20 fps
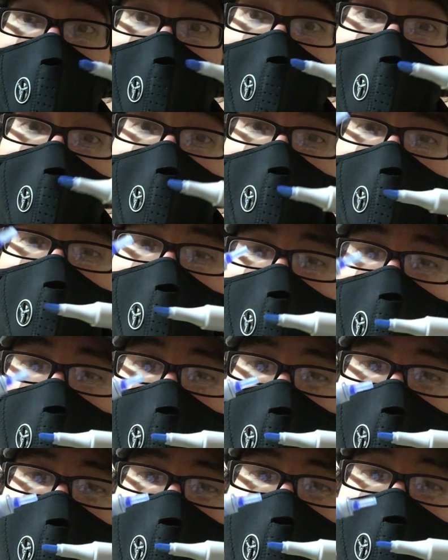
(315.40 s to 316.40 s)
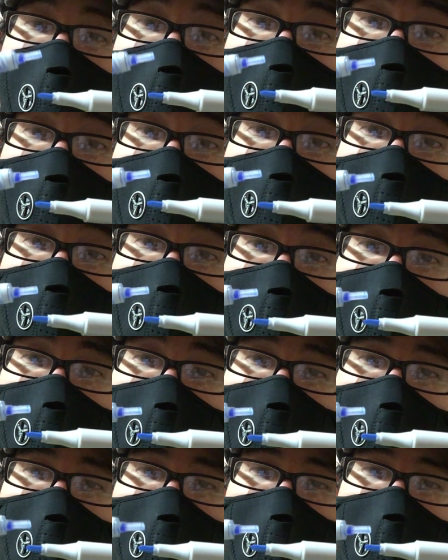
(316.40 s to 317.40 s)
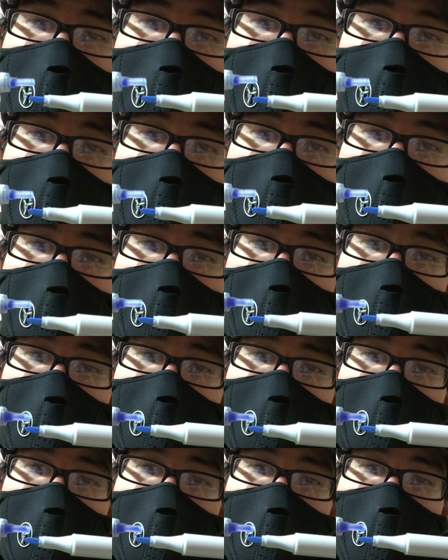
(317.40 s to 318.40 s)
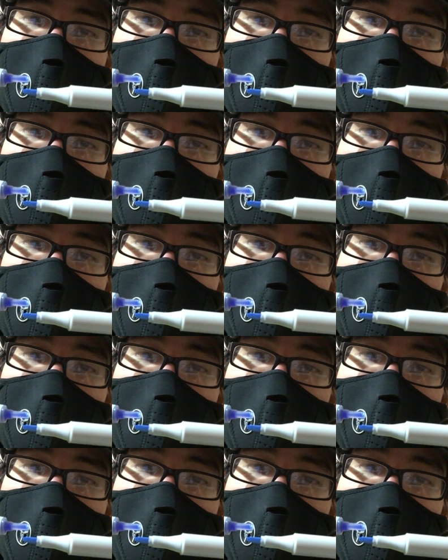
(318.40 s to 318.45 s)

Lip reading: do is, it's the slow, painful way, but what